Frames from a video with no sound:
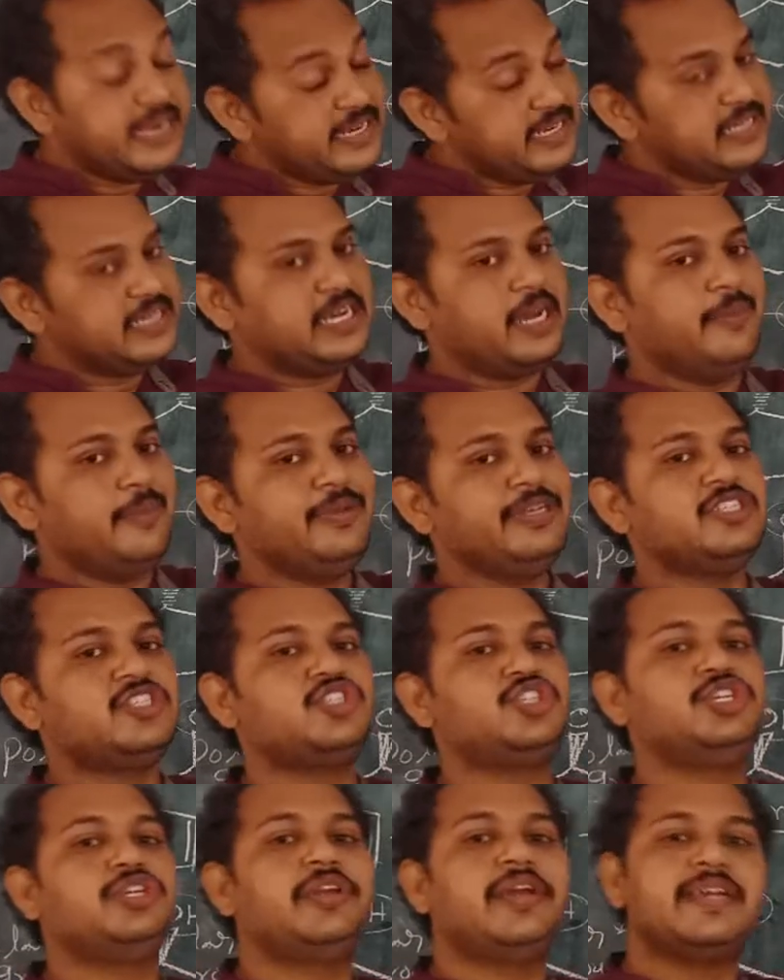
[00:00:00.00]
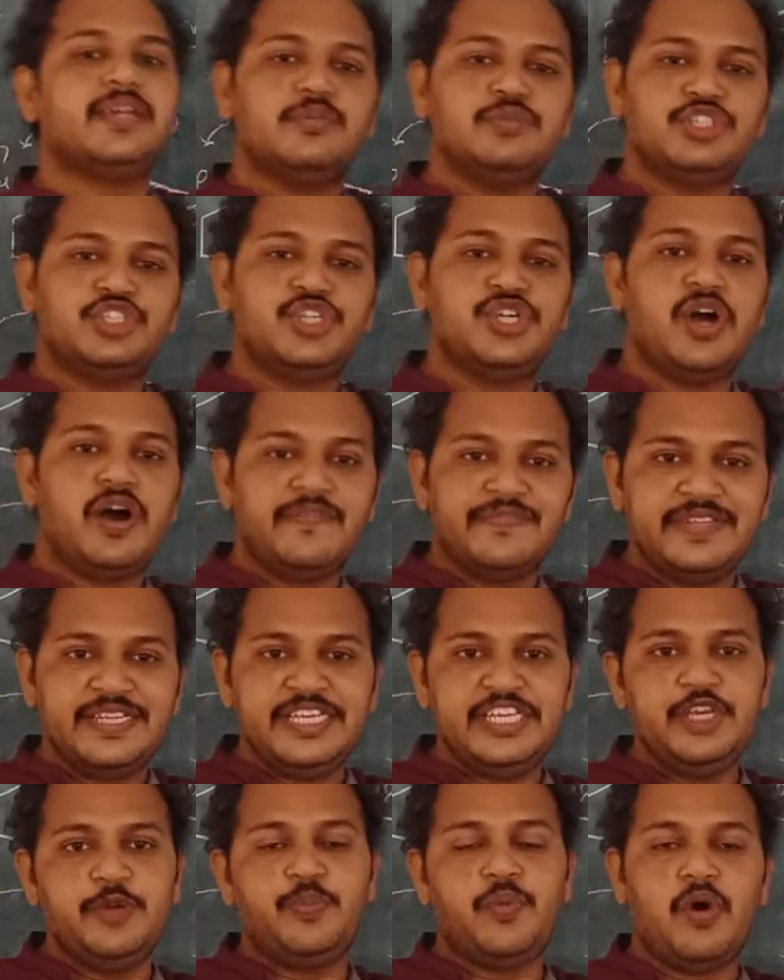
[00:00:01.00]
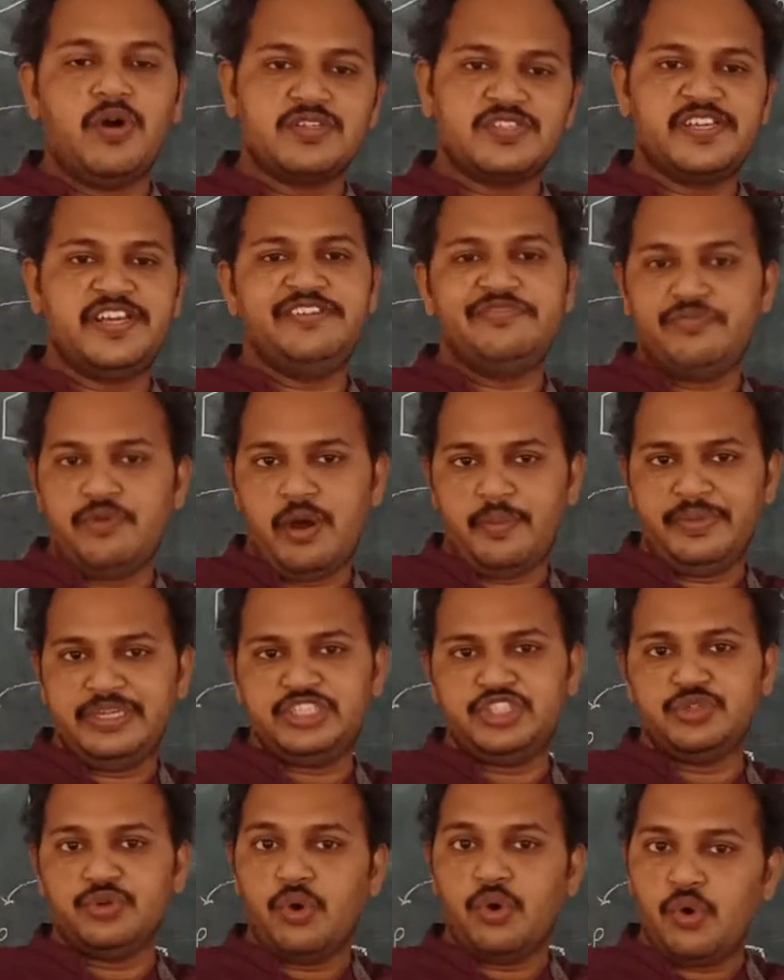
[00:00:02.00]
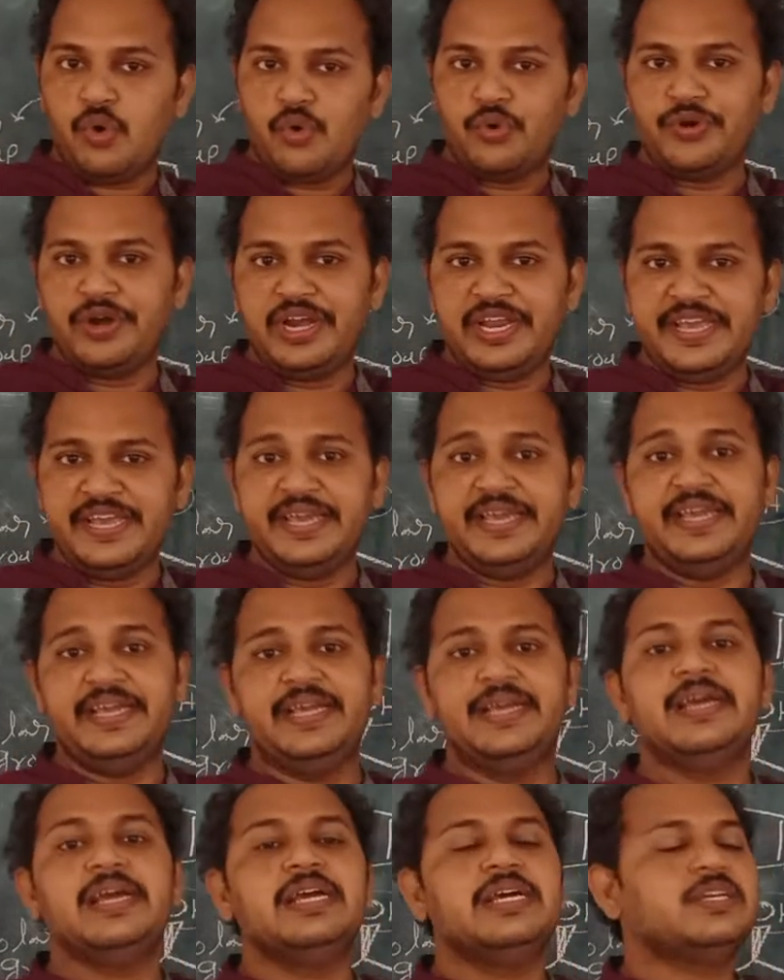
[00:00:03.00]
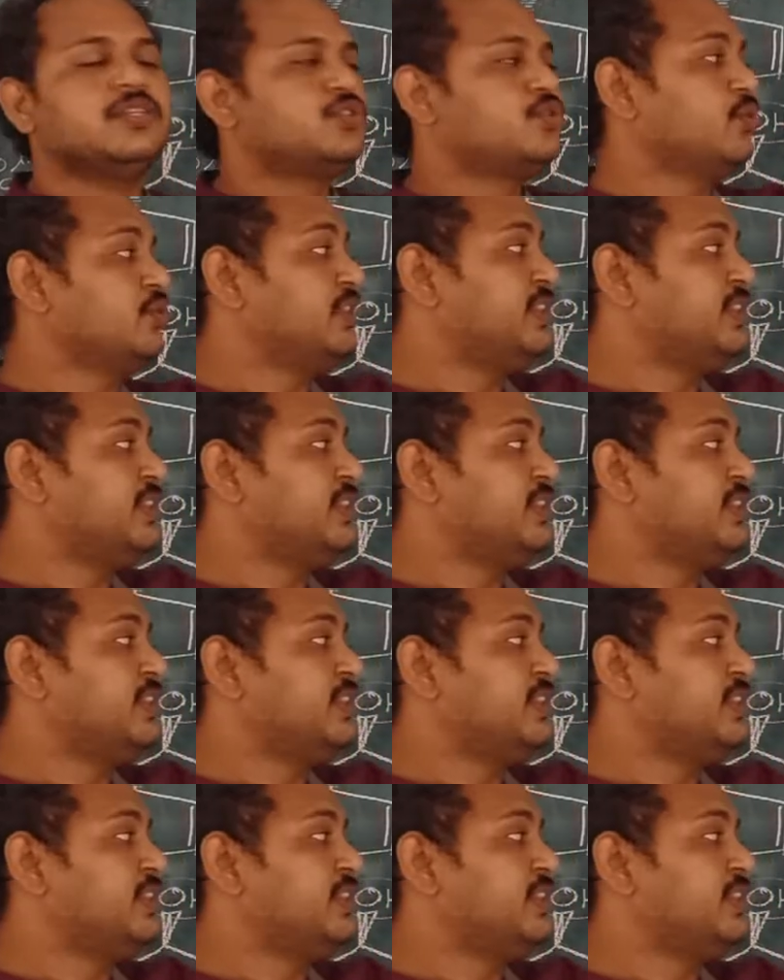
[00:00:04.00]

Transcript: incoming stereochemistry of the epoxide formation only. So